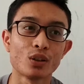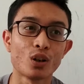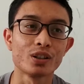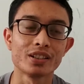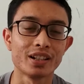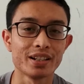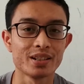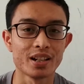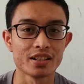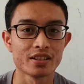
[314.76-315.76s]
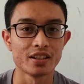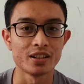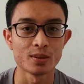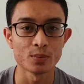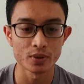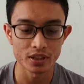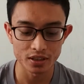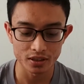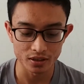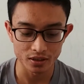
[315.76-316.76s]
All the nights I stayed up
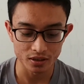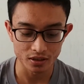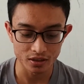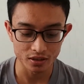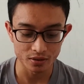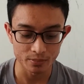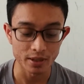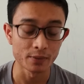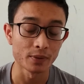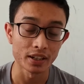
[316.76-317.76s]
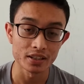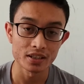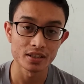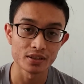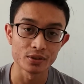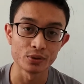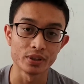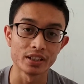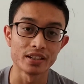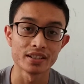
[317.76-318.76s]
with my friends
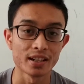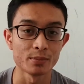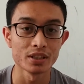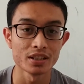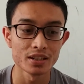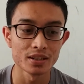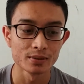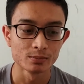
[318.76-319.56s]
doing assignments.